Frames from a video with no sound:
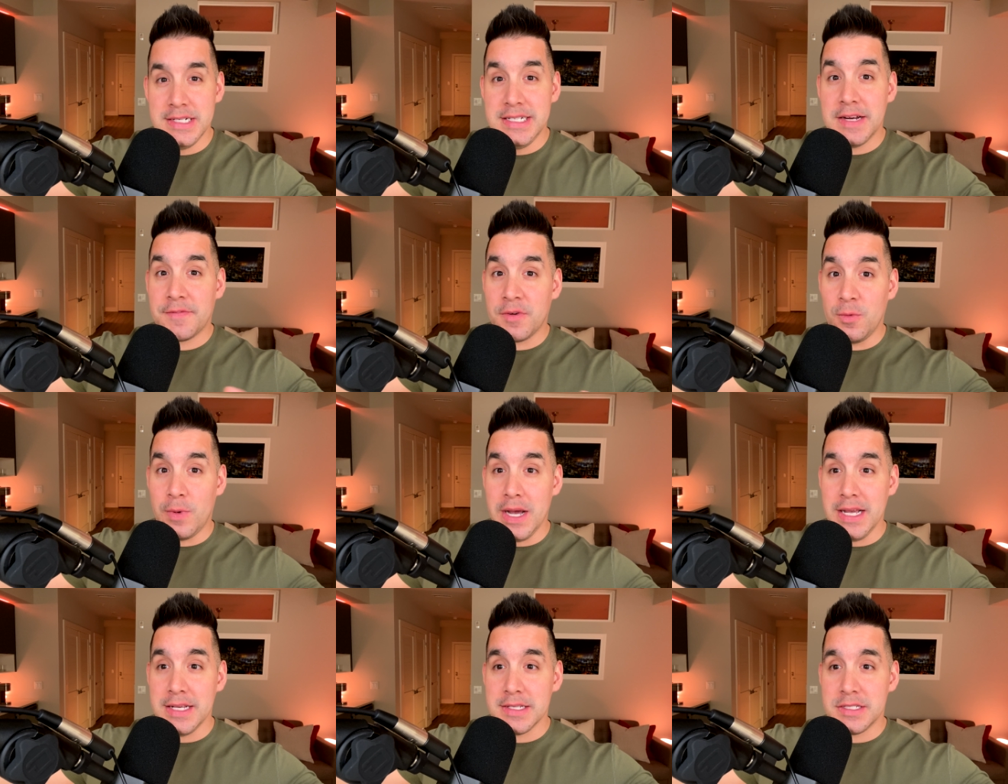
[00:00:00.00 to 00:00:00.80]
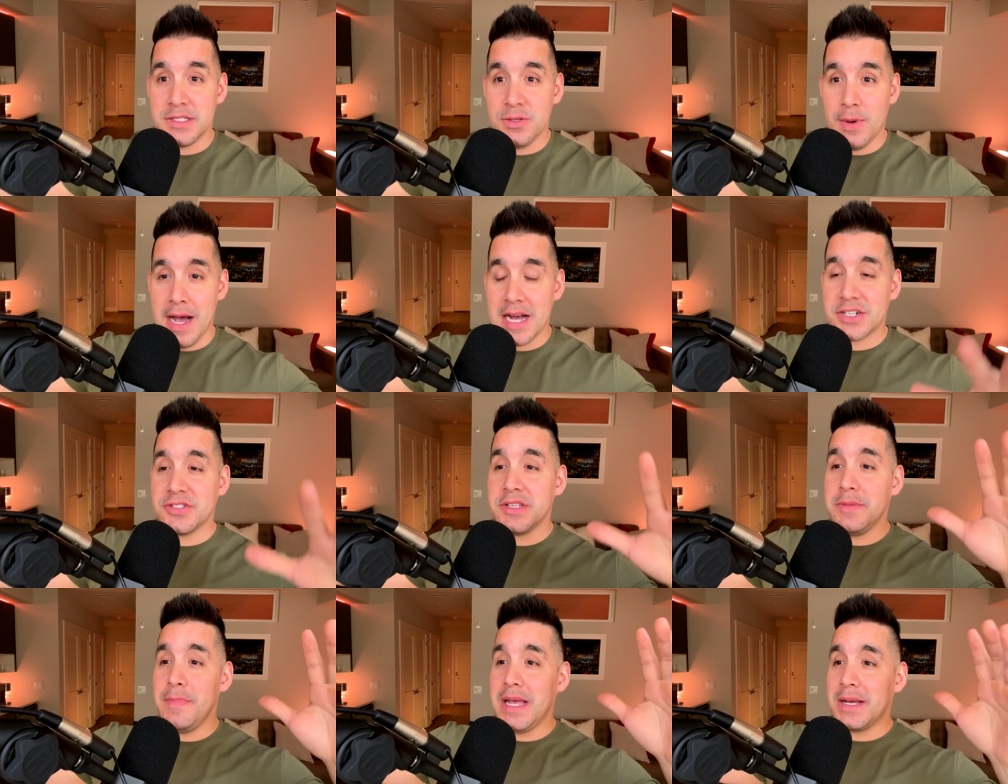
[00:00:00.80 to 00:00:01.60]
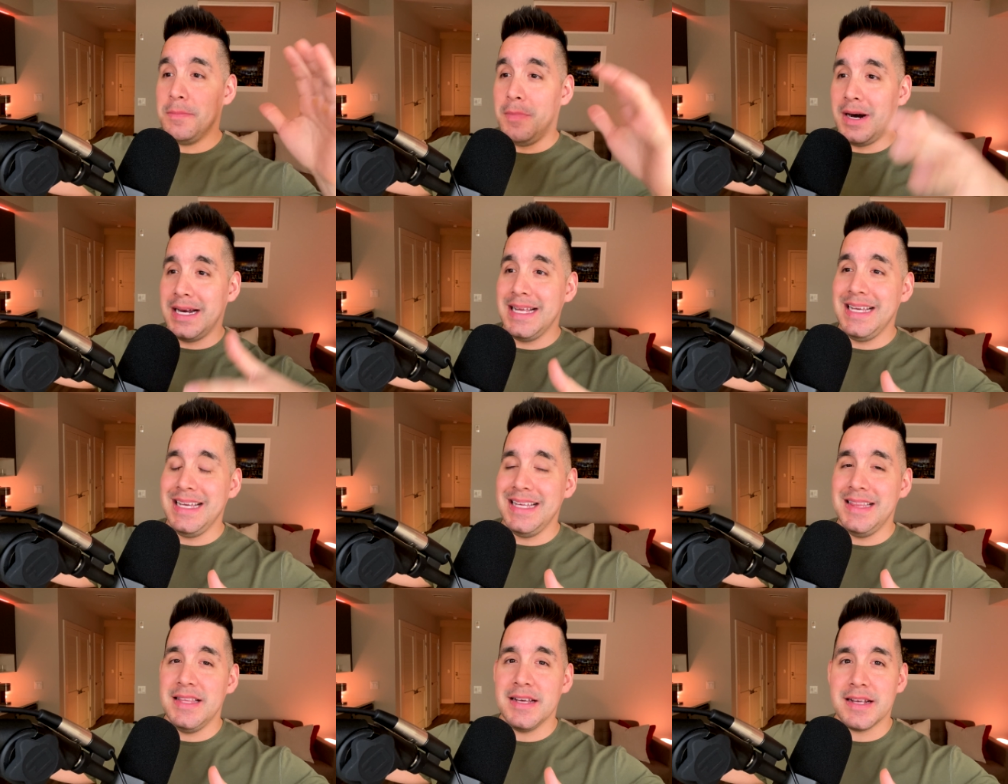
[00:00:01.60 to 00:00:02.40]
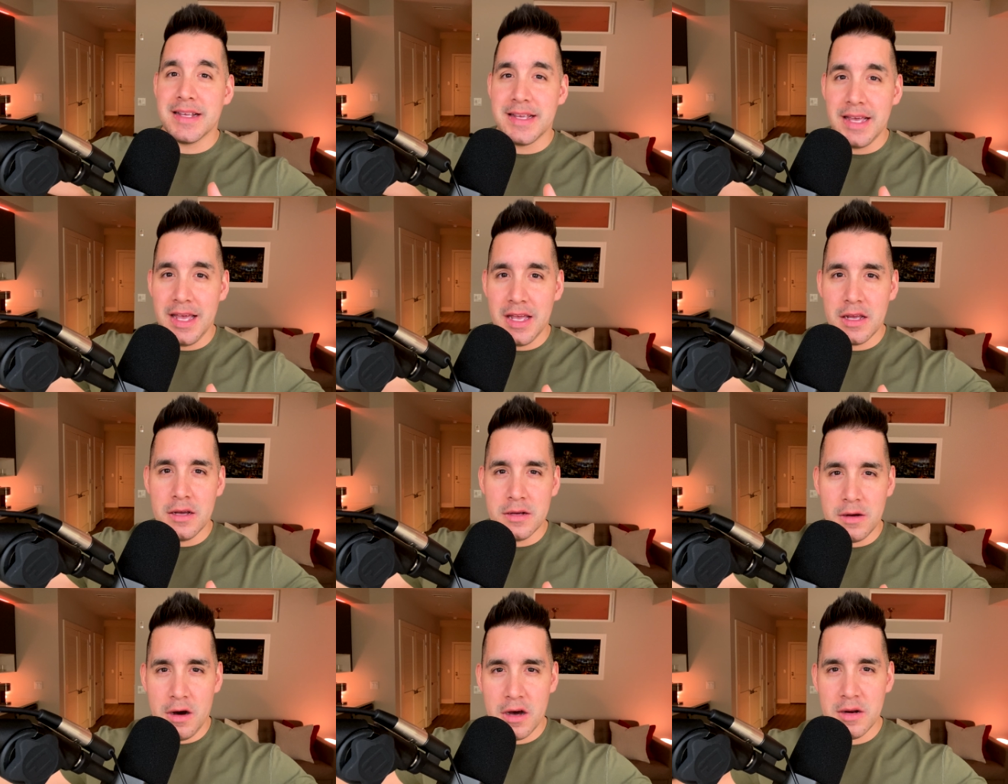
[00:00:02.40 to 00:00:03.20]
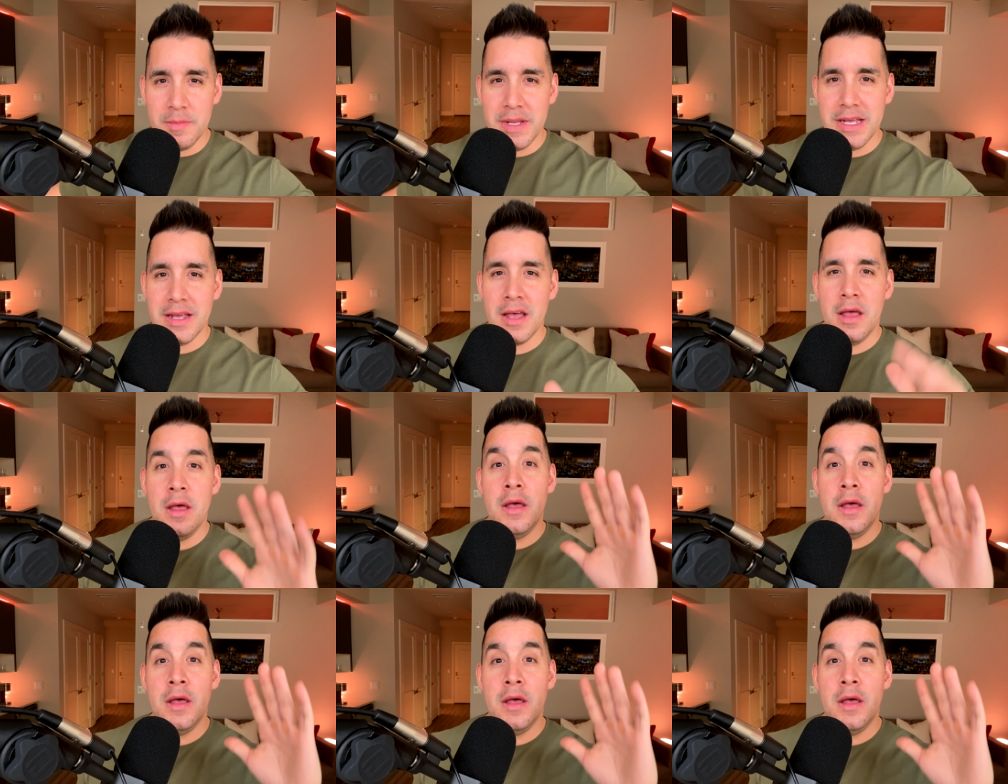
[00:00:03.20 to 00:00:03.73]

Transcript: different ways to actually make money in the gig economy?